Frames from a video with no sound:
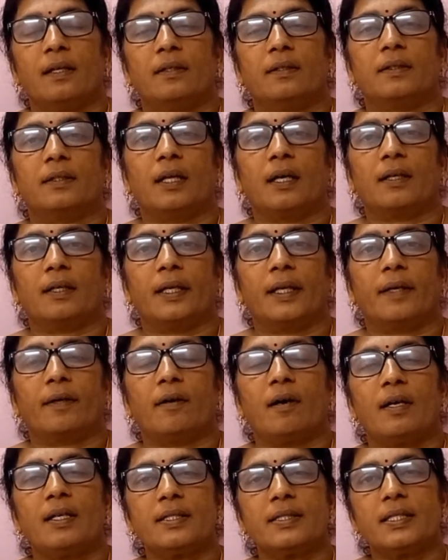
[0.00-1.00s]
the
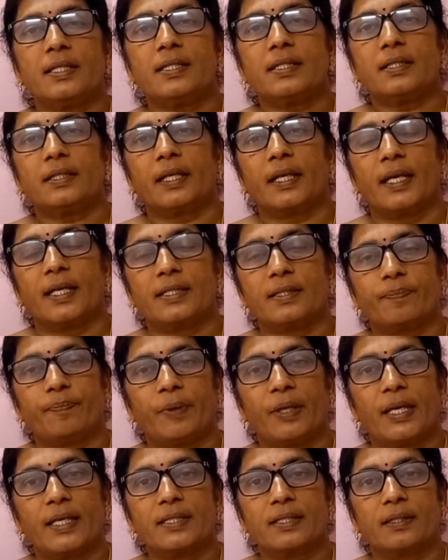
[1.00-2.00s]
glycolysis takes
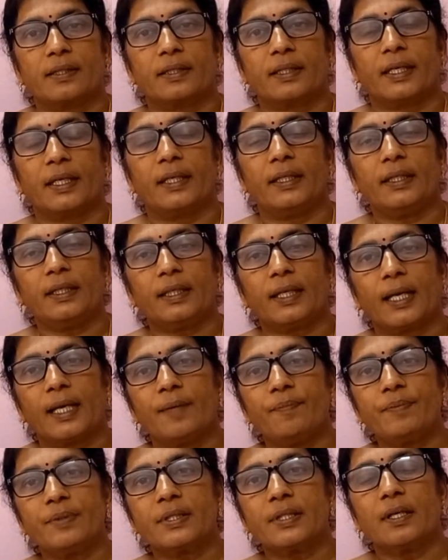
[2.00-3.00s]
place 10
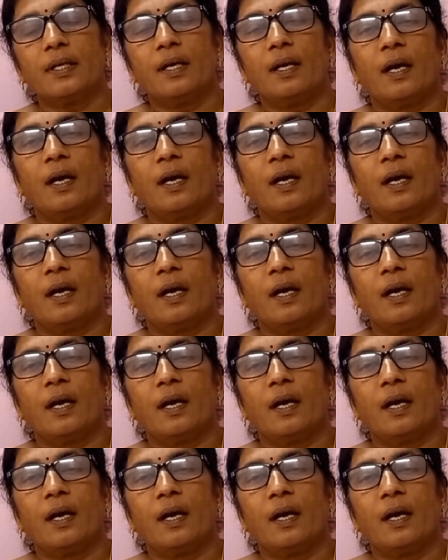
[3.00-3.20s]
times